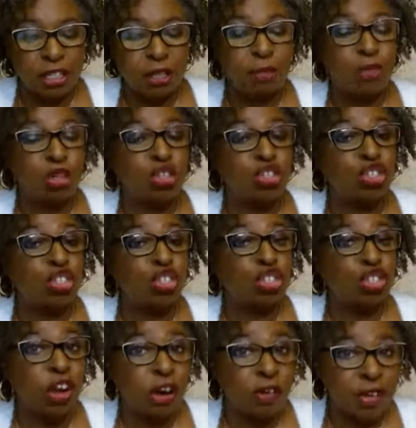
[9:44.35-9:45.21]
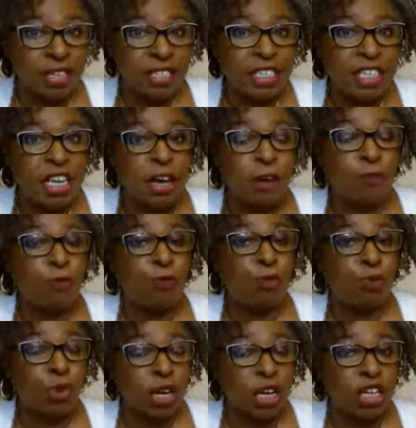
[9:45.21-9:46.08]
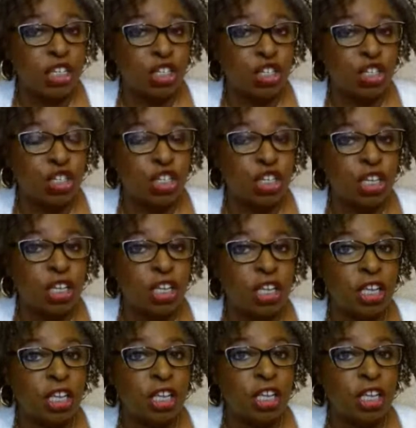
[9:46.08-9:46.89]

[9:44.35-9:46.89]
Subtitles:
the majority of which